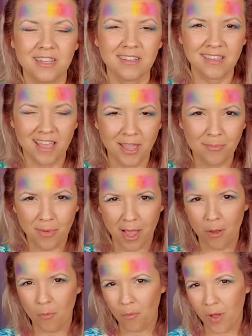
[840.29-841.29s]
that came
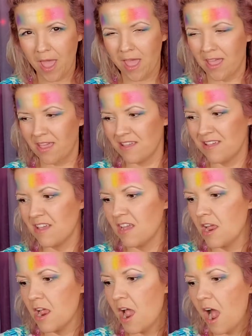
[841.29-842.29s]
my way,
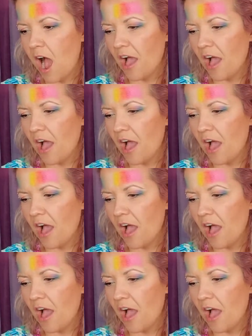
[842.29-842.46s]
I